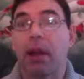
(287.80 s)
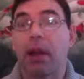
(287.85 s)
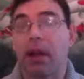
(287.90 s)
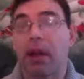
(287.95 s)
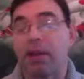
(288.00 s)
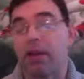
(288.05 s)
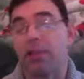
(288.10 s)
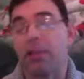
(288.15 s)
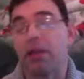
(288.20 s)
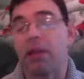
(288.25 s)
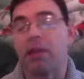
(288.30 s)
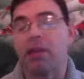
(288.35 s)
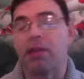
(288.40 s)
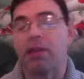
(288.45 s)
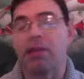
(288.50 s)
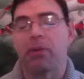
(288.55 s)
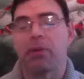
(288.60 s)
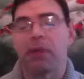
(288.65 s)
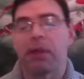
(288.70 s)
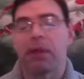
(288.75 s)
big issue
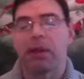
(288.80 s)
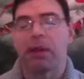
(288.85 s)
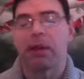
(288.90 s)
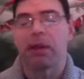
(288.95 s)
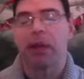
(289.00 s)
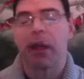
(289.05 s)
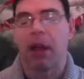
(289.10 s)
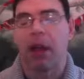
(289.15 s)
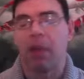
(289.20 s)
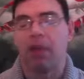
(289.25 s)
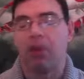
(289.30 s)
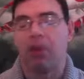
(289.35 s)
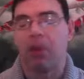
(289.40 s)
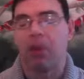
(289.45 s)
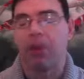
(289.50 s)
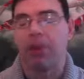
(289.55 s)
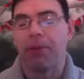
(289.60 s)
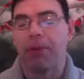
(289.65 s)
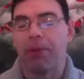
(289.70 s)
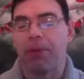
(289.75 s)
in Lyme mold
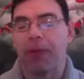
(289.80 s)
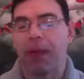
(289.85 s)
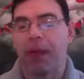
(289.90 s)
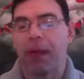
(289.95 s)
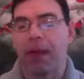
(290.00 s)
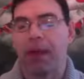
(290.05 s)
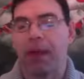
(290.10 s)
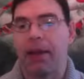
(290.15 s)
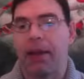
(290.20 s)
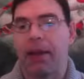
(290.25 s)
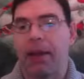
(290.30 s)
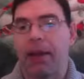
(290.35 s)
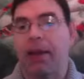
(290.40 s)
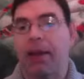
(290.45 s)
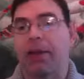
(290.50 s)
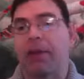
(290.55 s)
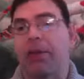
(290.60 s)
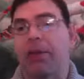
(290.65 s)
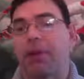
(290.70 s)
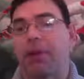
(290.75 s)
and any
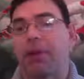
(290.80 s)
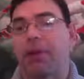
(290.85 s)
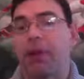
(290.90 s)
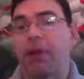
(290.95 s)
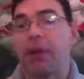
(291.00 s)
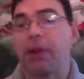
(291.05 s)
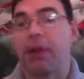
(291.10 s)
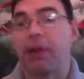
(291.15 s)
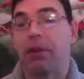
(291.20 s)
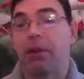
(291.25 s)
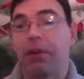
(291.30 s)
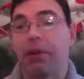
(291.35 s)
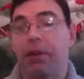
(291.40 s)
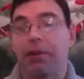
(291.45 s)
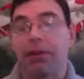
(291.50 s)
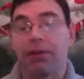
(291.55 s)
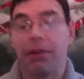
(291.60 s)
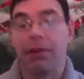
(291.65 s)
other illness.